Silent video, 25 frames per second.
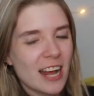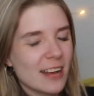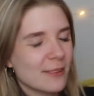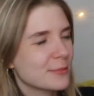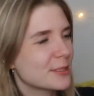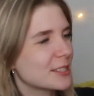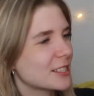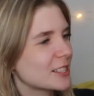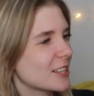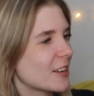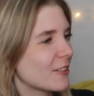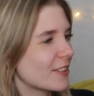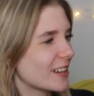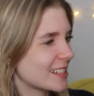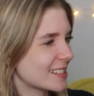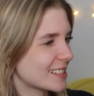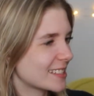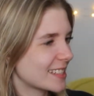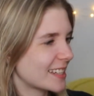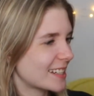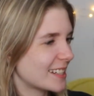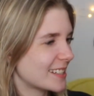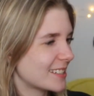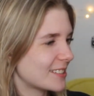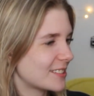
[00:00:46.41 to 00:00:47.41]
I'm so
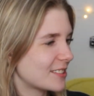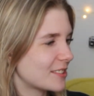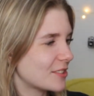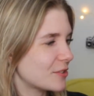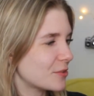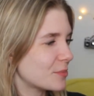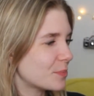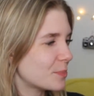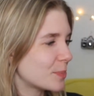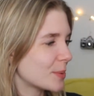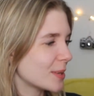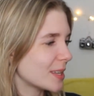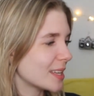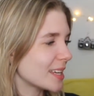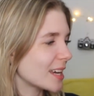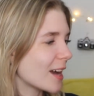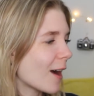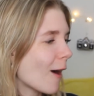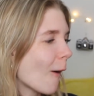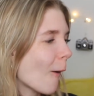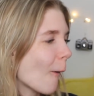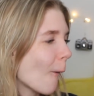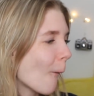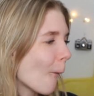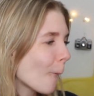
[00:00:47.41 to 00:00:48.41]
excited to be
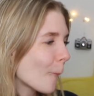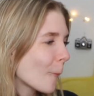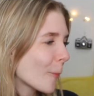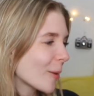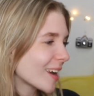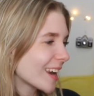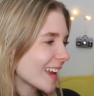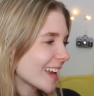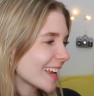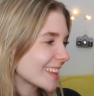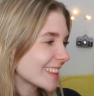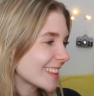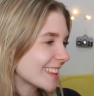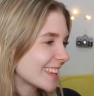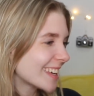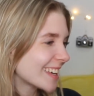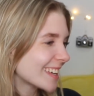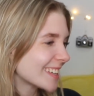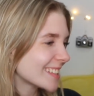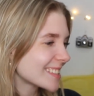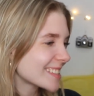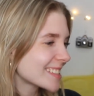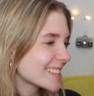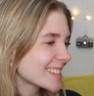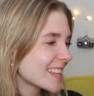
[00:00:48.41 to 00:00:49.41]
opening
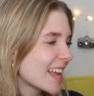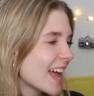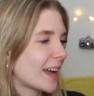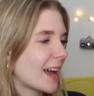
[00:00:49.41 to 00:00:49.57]
this.